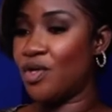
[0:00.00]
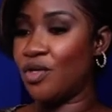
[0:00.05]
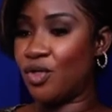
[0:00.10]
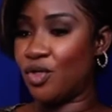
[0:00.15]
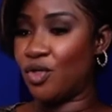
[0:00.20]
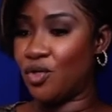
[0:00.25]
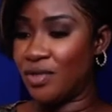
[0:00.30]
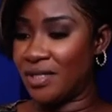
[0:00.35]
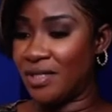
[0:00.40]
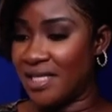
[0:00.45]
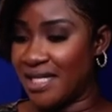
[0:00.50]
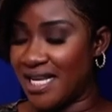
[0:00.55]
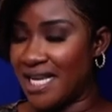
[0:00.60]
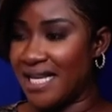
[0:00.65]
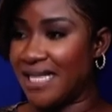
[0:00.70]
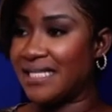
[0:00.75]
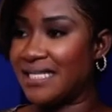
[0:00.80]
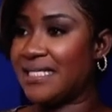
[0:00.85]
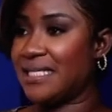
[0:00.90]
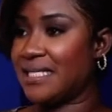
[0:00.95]
You
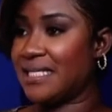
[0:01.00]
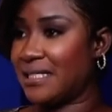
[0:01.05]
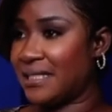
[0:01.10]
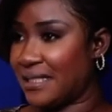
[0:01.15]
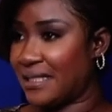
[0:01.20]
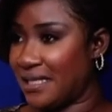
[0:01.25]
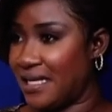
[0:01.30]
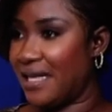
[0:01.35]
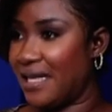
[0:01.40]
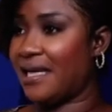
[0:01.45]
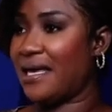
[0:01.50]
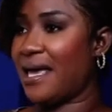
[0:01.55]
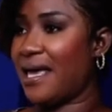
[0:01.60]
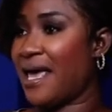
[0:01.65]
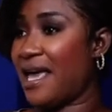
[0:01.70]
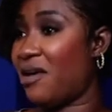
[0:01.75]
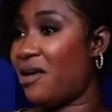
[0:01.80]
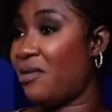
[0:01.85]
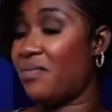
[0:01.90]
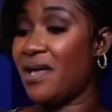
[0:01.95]
need to seek
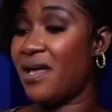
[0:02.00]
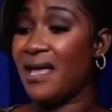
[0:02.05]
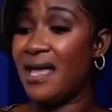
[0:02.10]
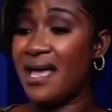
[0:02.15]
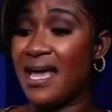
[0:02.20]
help.